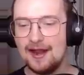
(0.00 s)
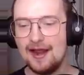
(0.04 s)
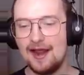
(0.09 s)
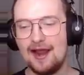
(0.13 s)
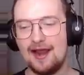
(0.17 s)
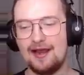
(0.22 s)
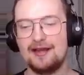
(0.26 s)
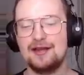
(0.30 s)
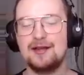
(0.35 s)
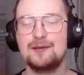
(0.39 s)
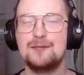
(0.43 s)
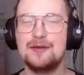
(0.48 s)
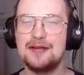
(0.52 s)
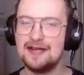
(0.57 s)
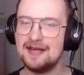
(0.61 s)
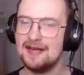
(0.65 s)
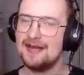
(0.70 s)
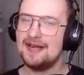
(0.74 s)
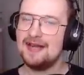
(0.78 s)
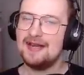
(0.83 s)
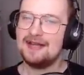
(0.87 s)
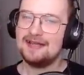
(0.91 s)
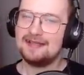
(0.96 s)
I'm going to be
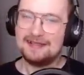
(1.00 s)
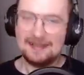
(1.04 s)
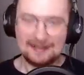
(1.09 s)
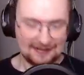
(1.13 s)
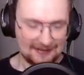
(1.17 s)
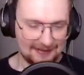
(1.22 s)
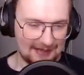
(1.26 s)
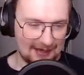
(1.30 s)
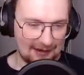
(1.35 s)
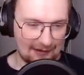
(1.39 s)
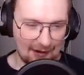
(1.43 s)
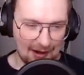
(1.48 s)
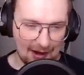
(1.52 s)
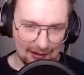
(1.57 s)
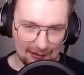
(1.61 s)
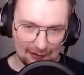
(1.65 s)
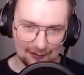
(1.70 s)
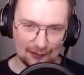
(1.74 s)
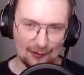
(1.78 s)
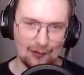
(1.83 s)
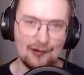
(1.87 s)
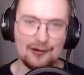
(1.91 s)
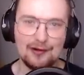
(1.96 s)
dishing out a
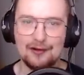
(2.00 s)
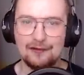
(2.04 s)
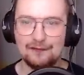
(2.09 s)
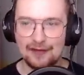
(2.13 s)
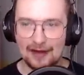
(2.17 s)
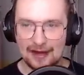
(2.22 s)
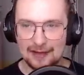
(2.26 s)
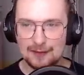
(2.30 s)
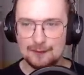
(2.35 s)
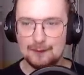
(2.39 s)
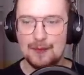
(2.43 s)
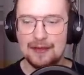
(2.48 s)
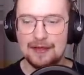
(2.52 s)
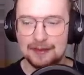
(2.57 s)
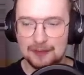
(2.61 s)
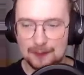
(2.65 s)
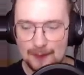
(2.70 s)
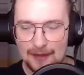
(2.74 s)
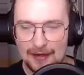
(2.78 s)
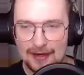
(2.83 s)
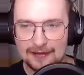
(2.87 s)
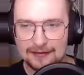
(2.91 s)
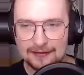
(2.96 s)
lot of Apex
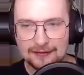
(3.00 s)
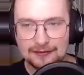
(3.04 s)
packs